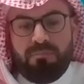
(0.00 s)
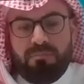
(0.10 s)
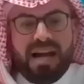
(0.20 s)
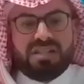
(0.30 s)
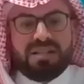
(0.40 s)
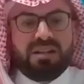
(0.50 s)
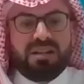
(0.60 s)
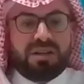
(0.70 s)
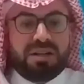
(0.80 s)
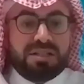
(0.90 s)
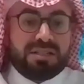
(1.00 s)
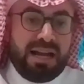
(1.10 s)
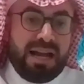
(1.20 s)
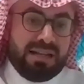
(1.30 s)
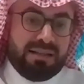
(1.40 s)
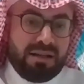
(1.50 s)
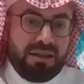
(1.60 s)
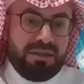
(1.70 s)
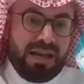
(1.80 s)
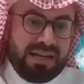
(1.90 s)
match the interest and
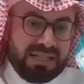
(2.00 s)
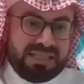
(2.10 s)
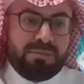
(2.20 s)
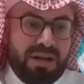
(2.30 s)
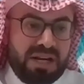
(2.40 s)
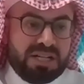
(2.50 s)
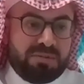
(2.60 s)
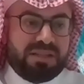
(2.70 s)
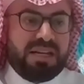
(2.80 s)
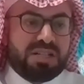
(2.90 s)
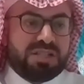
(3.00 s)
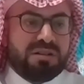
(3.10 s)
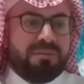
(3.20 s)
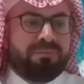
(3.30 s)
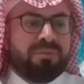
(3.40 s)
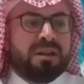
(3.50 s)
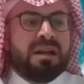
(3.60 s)
the customer expectation.